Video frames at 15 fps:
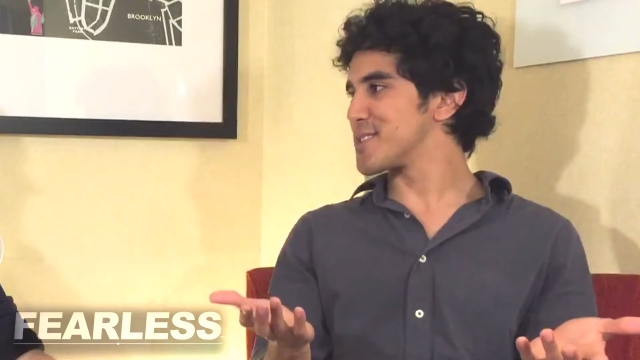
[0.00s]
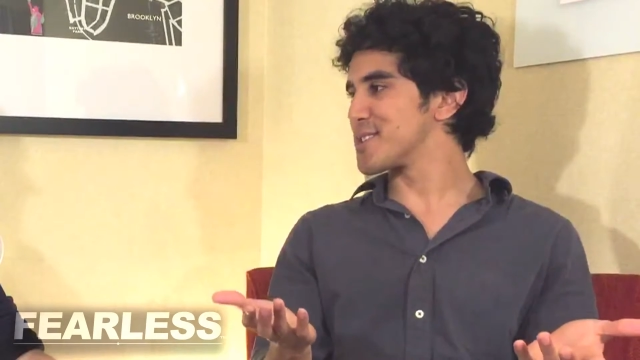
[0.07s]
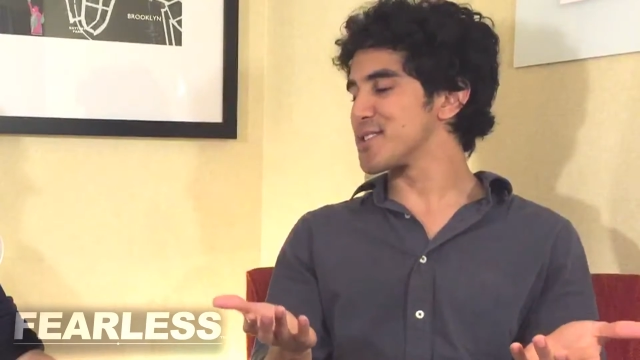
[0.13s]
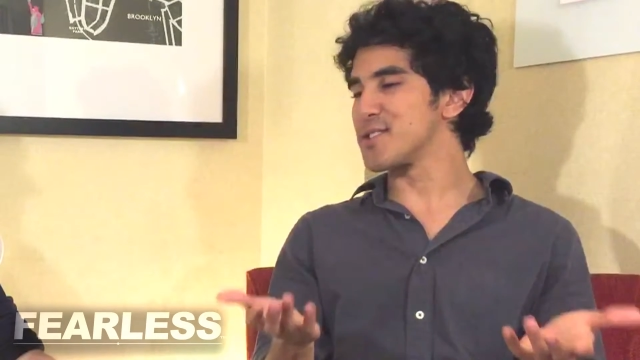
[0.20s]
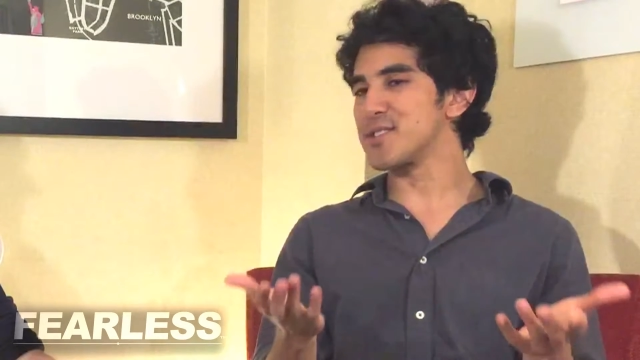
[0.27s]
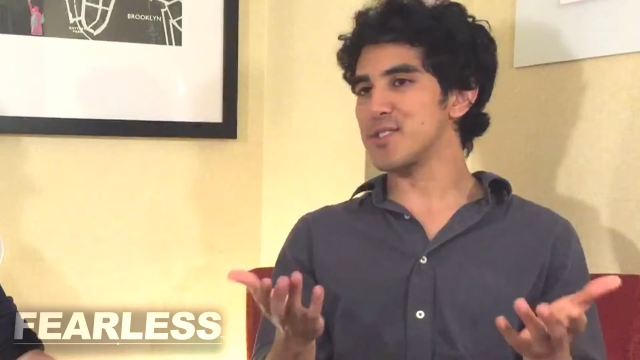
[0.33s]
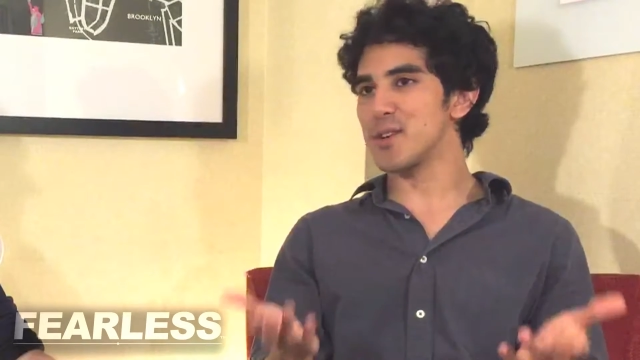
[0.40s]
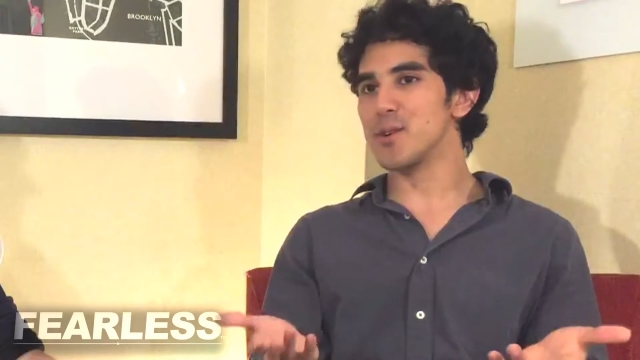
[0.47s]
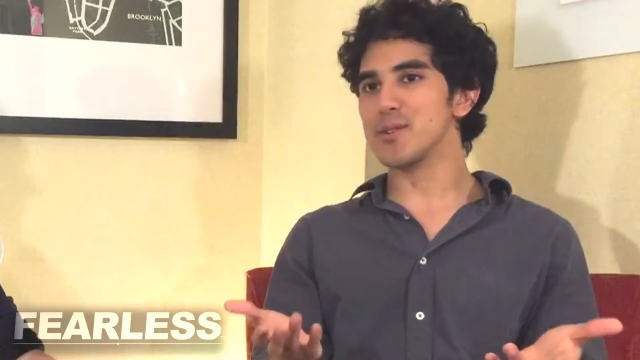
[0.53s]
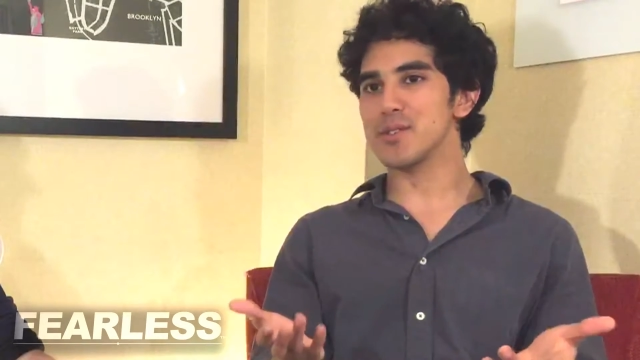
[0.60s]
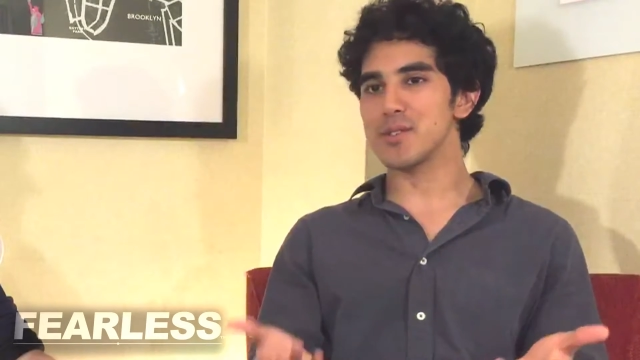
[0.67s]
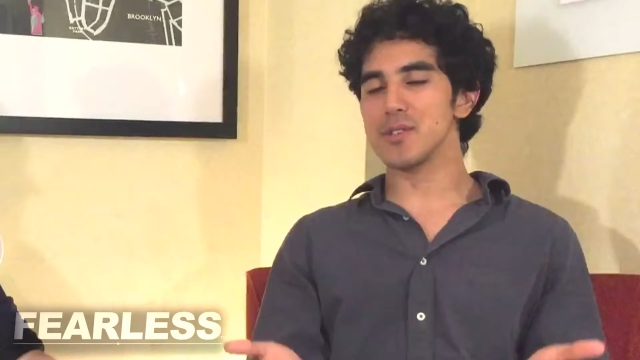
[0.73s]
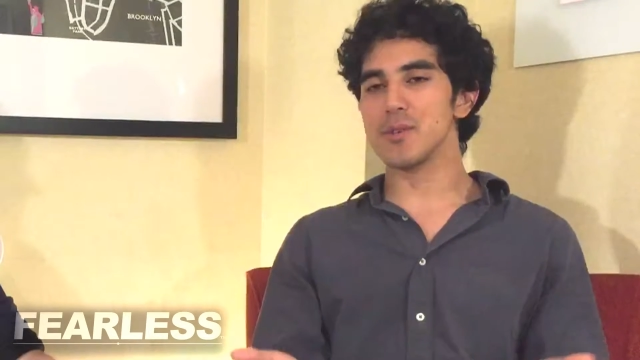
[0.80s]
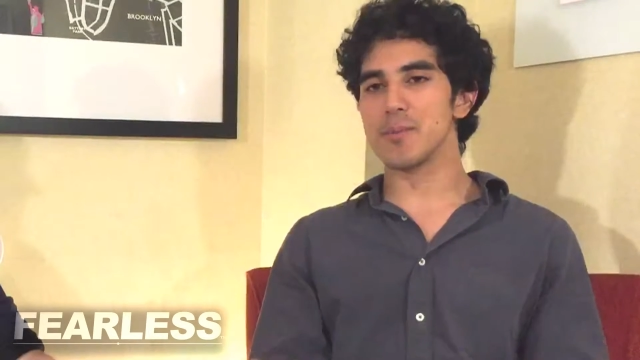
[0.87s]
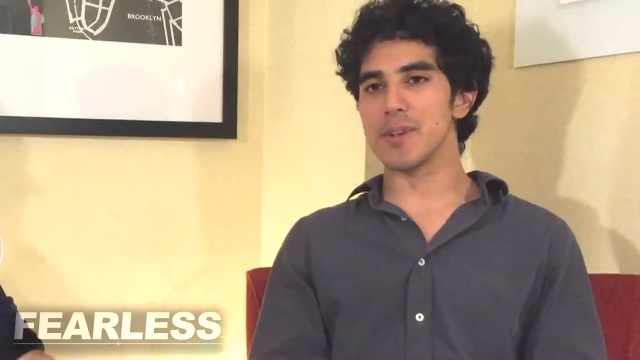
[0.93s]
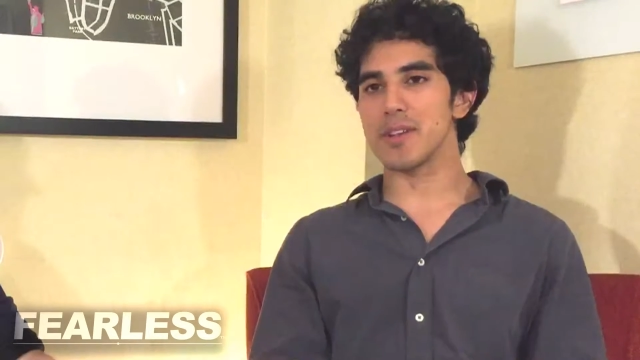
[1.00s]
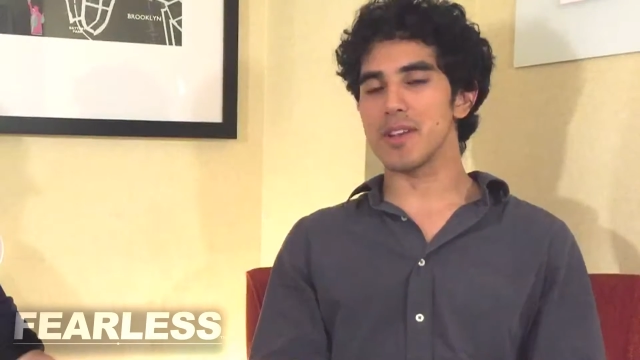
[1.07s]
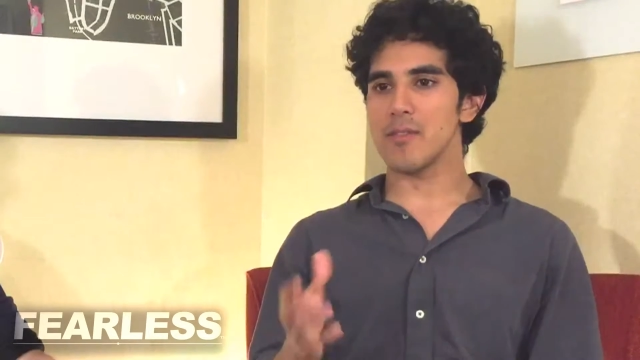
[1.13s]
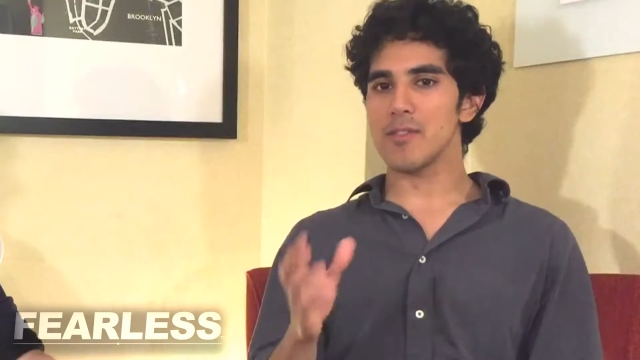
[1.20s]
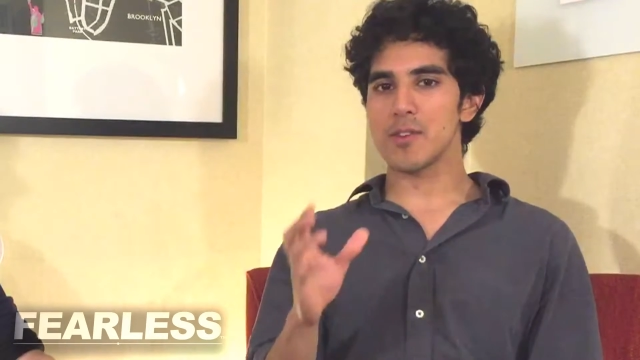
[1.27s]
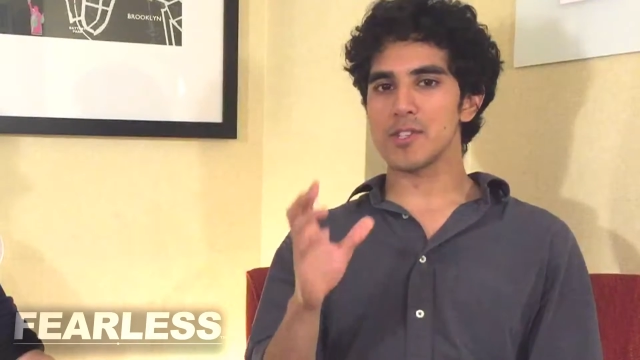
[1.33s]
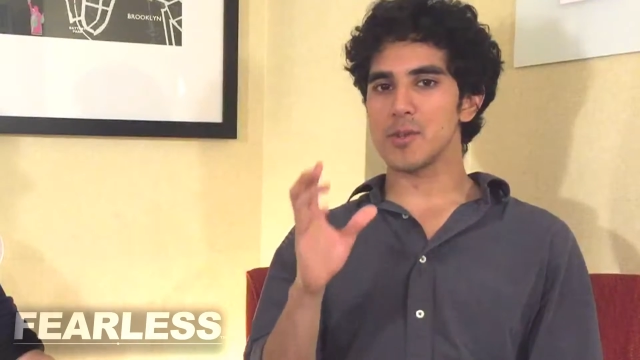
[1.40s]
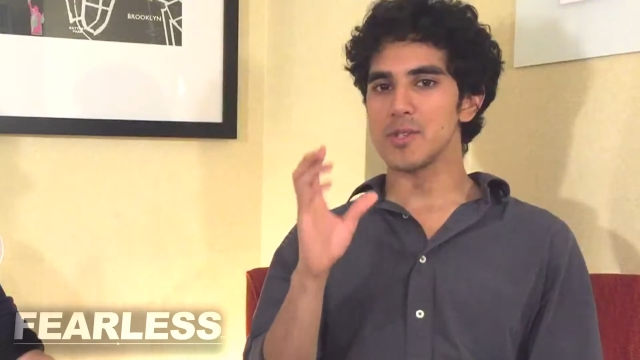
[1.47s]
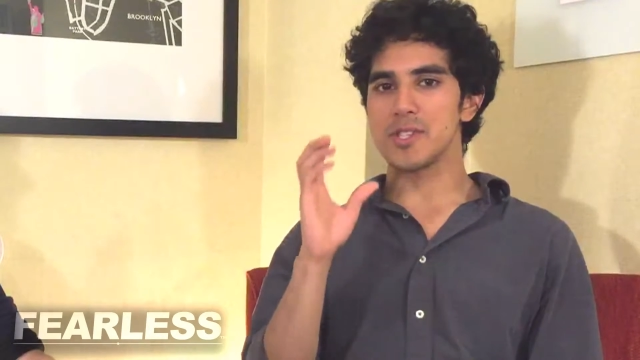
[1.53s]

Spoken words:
This is so stupid. Even though she